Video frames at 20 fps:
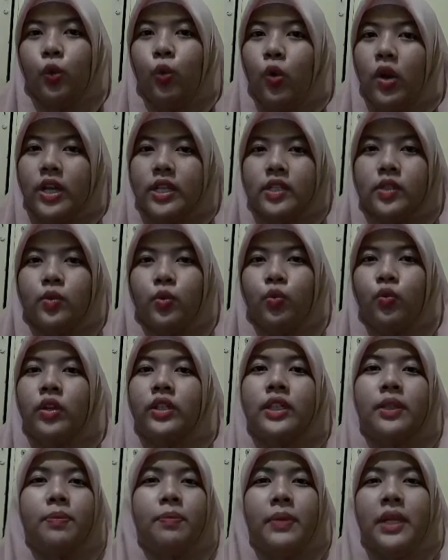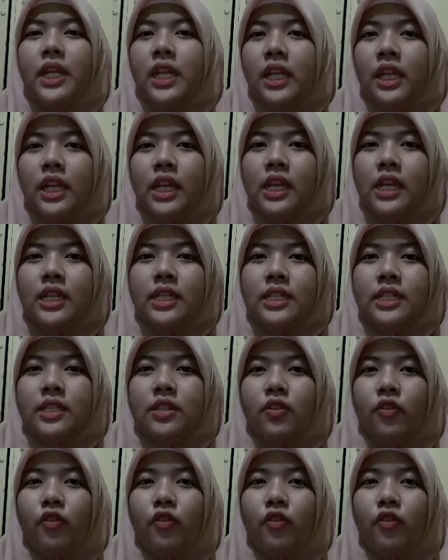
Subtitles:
guess what the meaning is